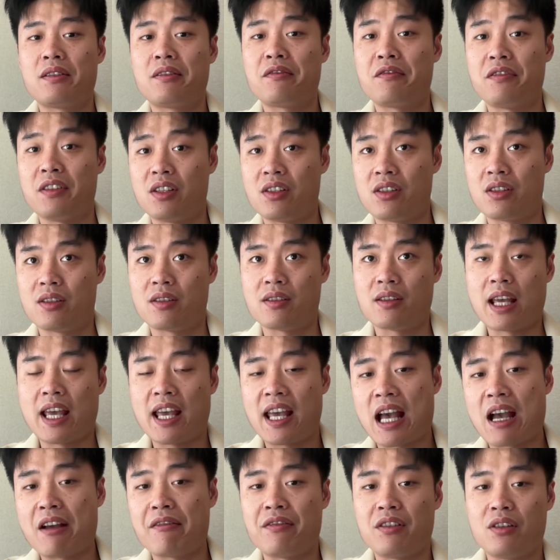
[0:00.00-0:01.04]
feature
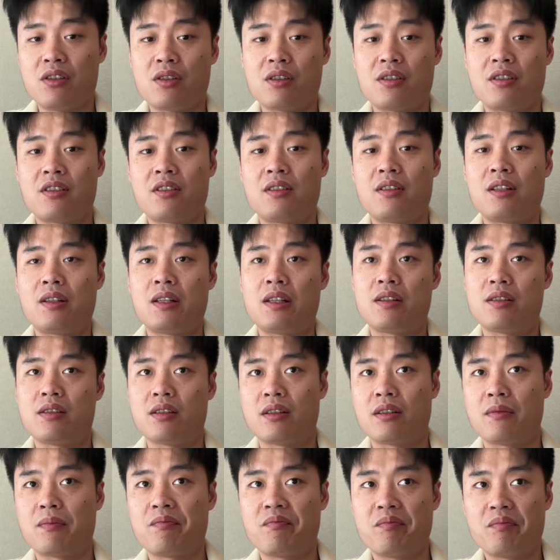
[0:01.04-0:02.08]
AI features
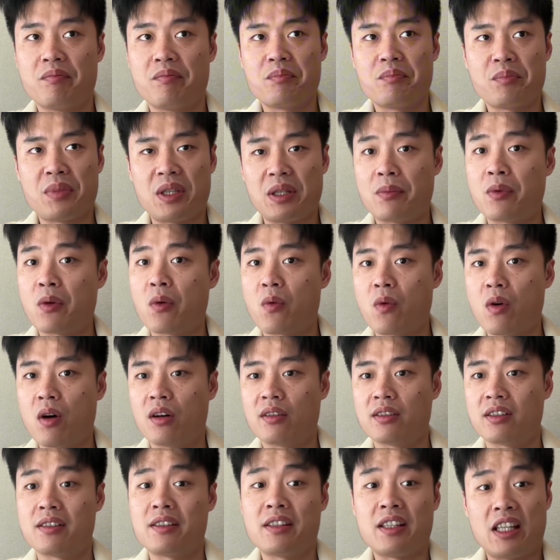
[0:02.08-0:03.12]
the people
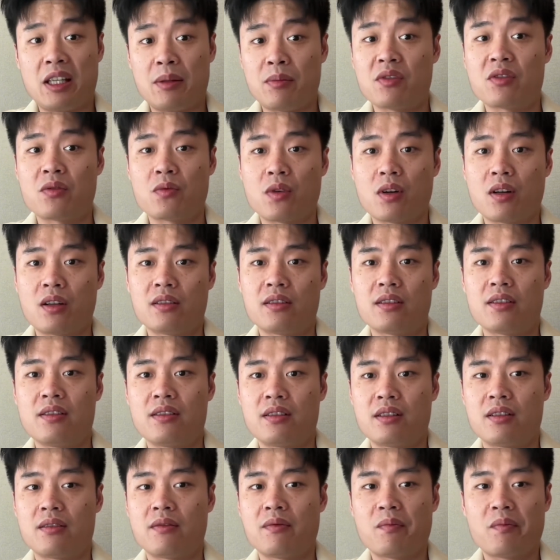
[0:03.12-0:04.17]
want, the teams want,
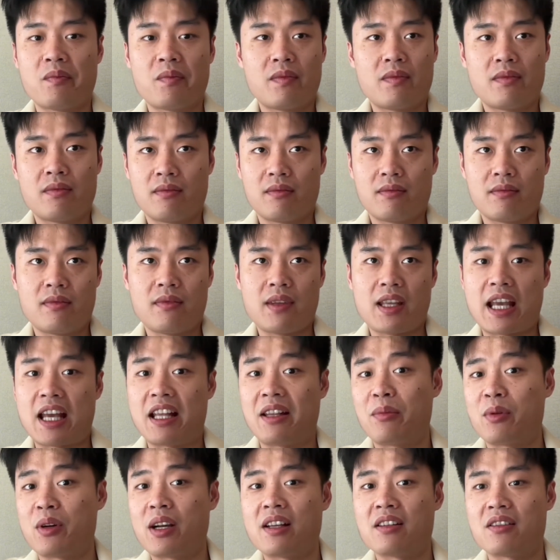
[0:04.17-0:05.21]
the
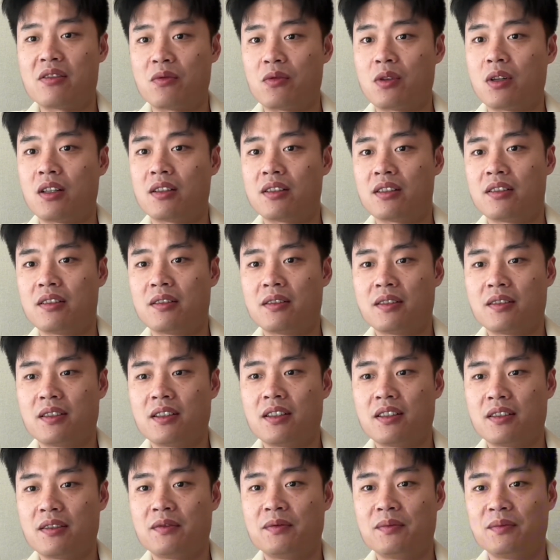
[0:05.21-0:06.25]
enterprise want. Yeah.